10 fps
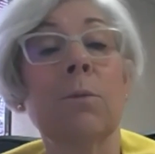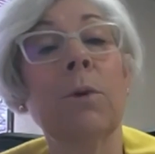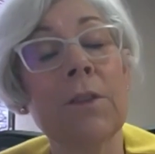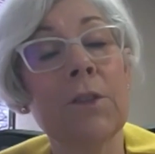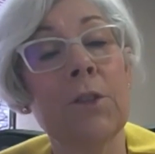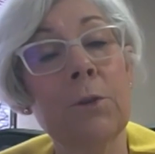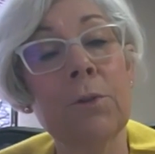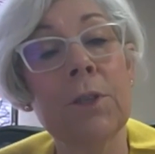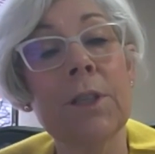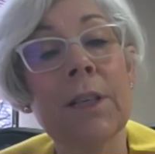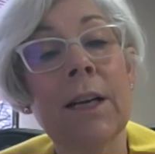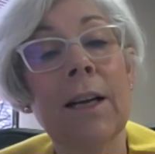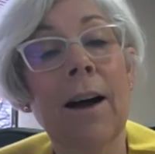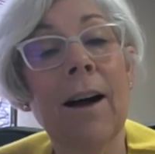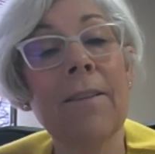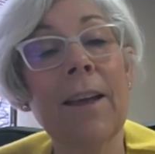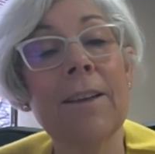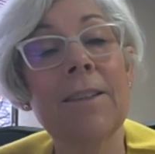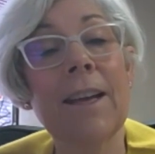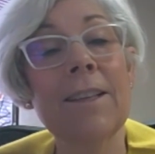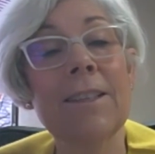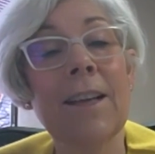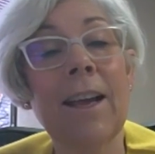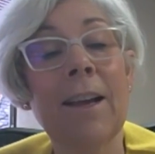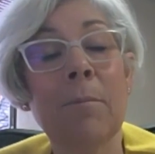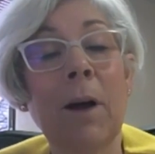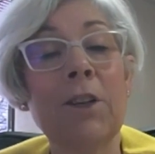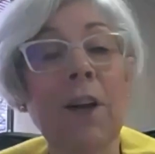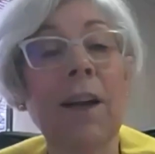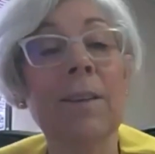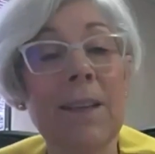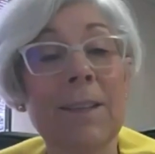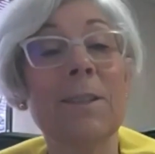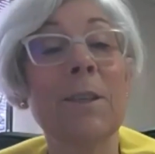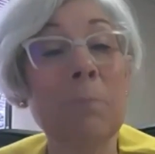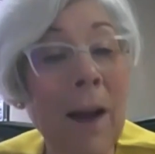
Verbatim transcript: with the student on that day saying, My child tested